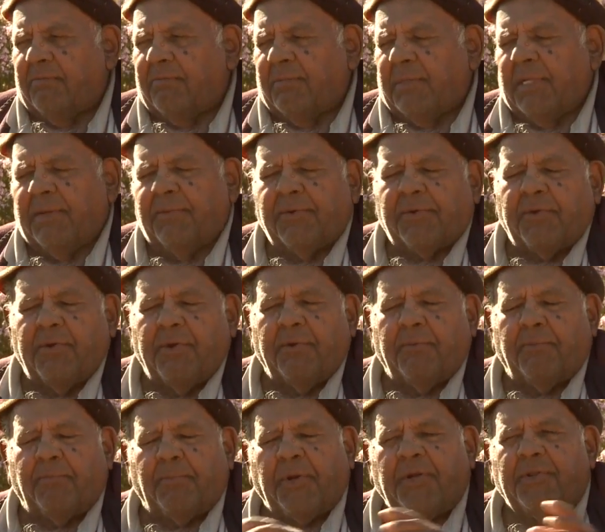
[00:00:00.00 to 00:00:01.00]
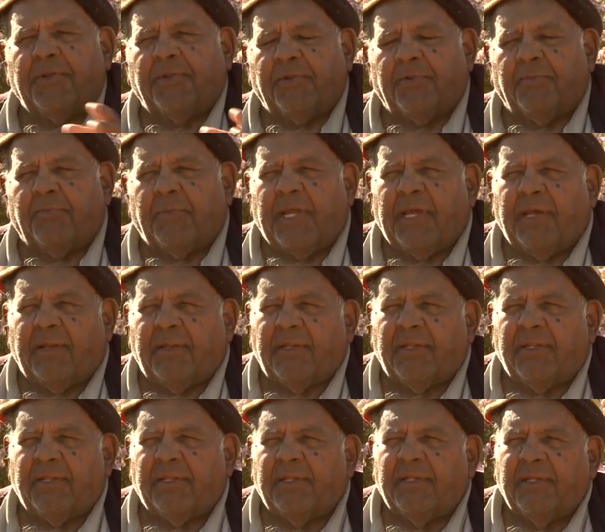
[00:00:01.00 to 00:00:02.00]
they were going to apprentice them out
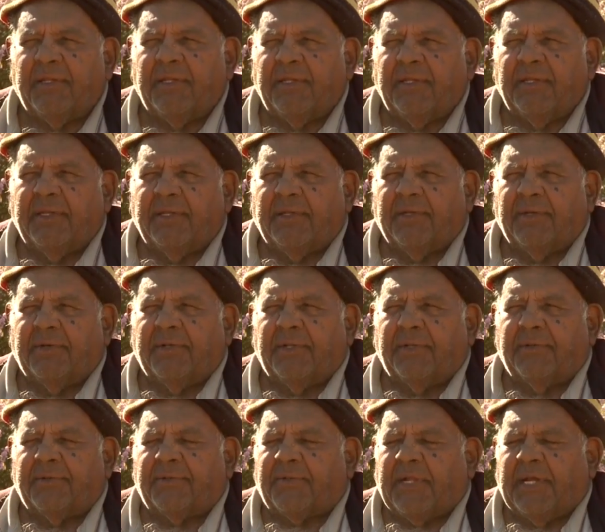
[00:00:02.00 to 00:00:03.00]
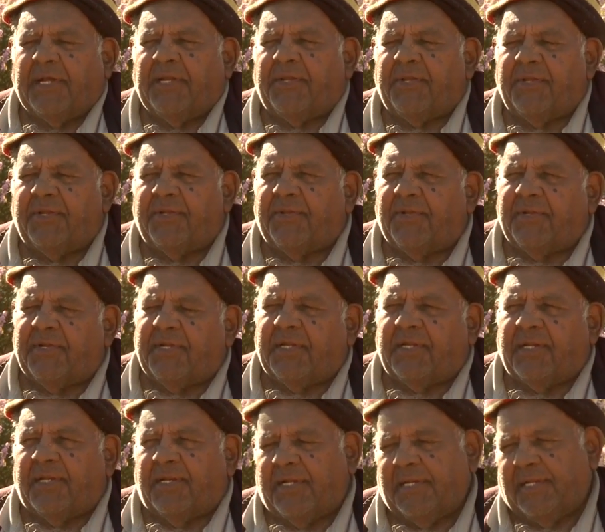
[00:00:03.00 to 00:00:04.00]
on the stations and that,
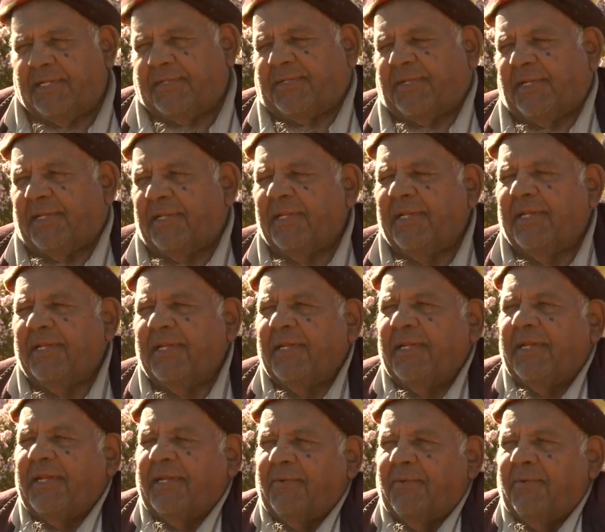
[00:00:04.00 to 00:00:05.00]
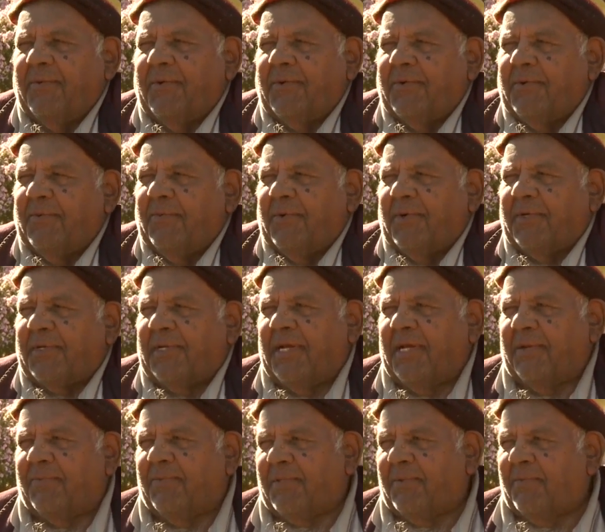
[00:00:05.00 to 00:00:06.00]
and Dad said, walked
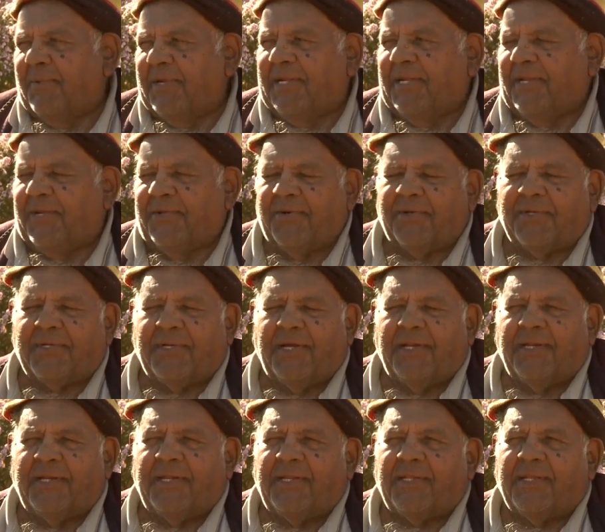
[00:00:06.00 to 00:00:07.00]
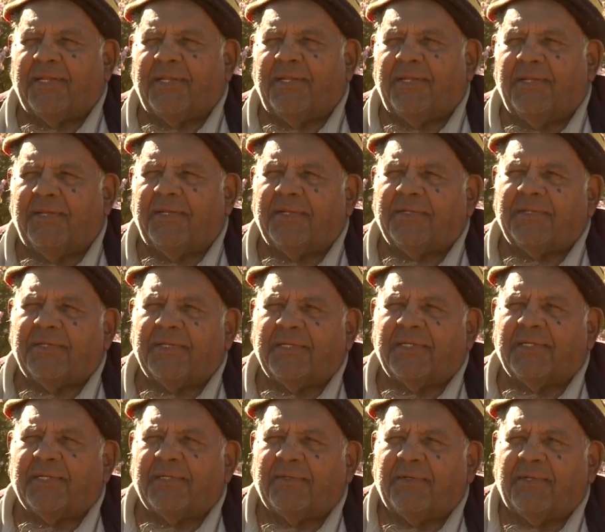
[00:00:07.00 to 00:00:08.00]
out with the bloody shotgun, and he said, yes. He
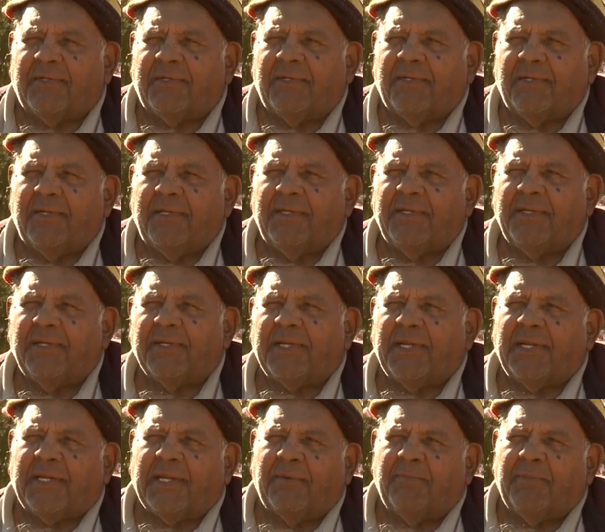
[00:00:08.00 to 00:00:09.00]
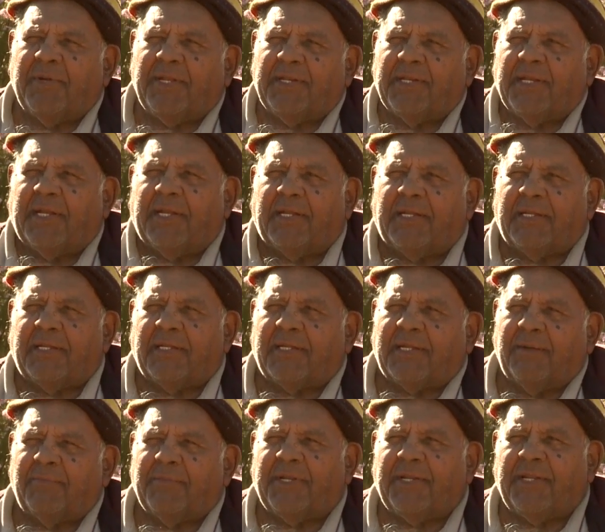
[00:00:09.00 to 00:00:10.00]
said, you can come in
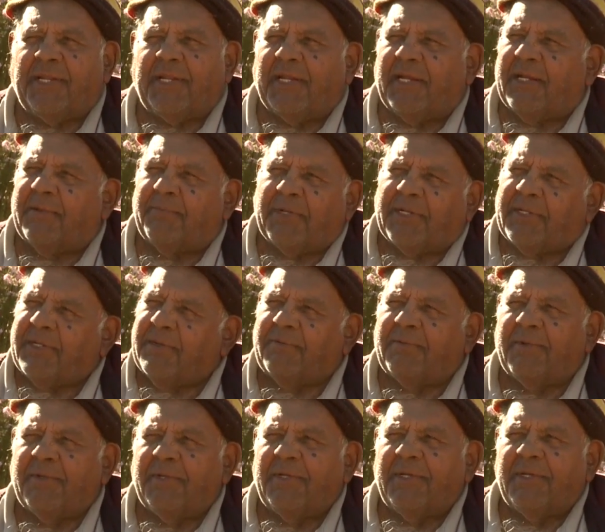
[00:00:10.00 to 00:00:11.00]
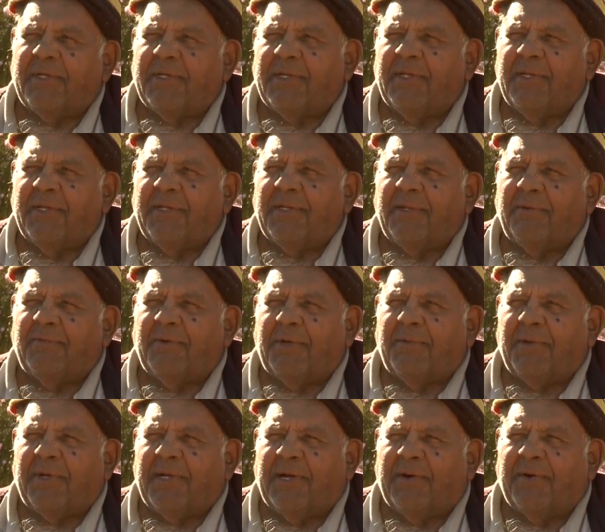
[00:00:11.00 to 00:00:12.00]
the yard, but you
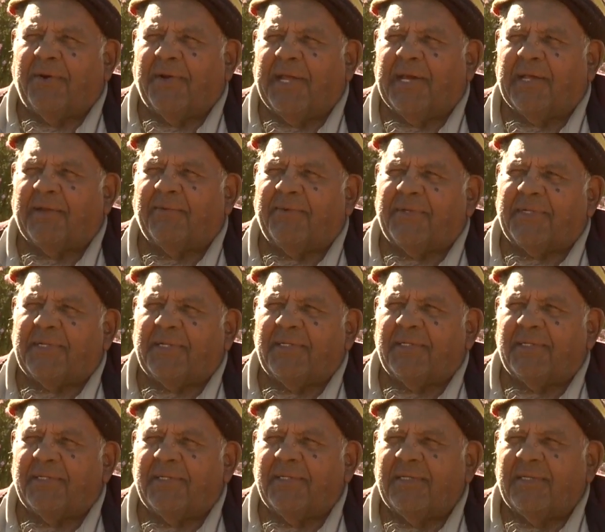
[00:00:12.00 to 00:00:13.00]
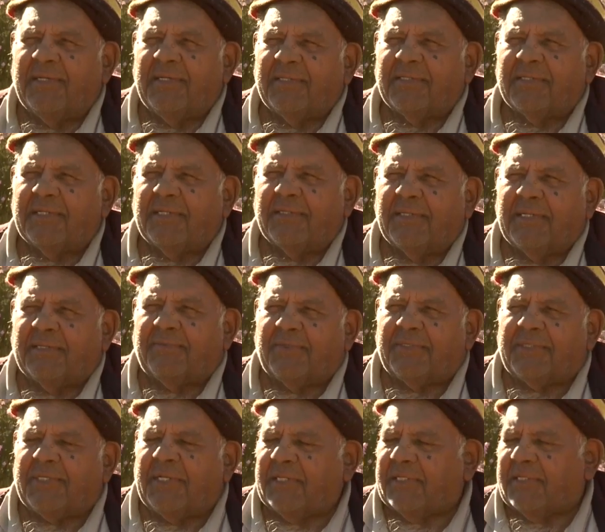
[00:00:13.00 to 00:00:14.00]
won't be going out of it. So that
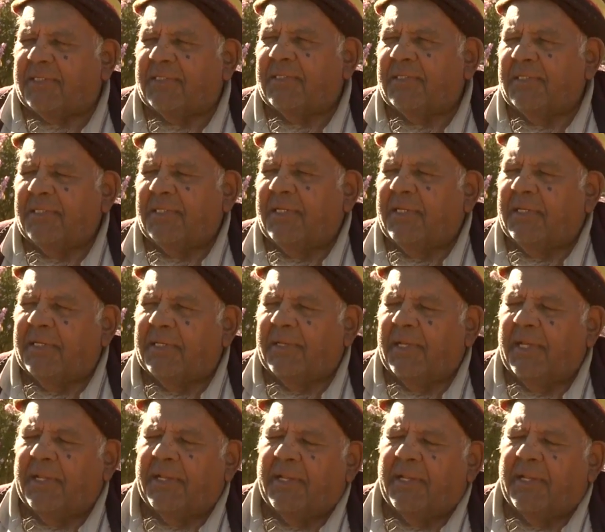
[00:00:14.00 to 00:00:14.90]
was that. And